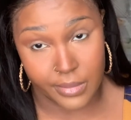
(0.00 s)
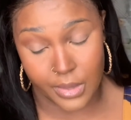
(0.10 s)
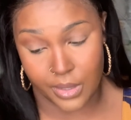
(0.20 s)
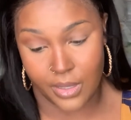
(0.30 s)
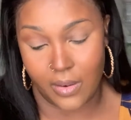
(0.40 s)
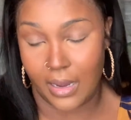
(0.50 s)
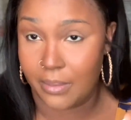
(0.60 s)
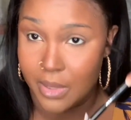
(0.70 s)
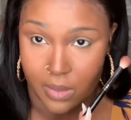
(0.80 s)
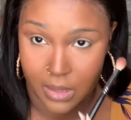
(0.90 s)
I'm
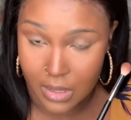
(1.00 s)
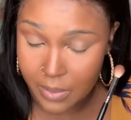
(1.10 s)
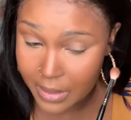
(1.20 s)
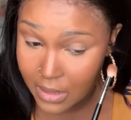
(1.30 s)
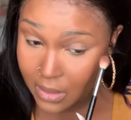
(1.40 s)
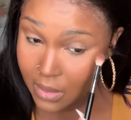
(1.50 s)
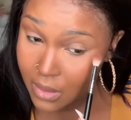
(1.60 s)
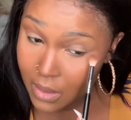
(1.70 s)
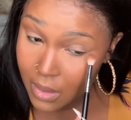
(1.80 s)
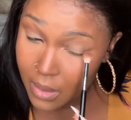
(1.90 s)
used to spending,
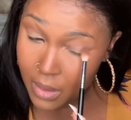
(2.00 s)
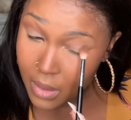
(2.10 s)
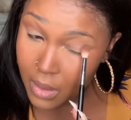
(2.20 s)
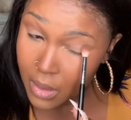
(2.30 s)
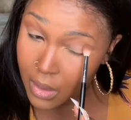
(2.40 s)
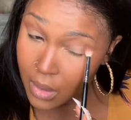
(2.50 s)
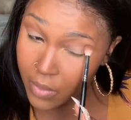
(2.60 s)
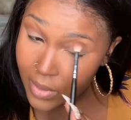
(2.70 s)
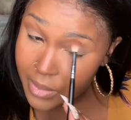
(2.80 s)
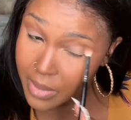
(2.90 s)
if
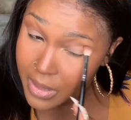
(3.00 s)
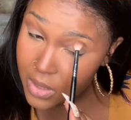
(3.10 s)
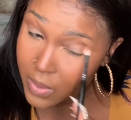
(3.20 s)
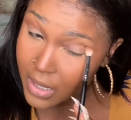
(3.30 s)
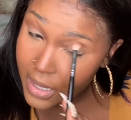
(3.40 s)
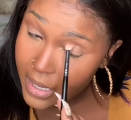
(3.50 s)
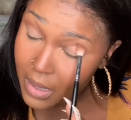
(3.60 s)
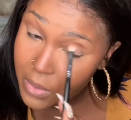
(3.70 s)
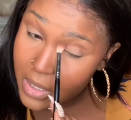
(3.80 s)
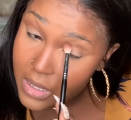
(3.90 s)
I'm gonna spend $29, I
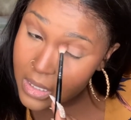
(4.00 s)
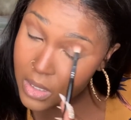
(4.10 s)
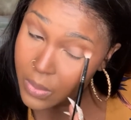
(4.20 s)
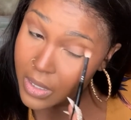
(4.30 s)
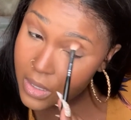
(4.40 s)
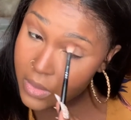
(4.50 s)
want at least 12.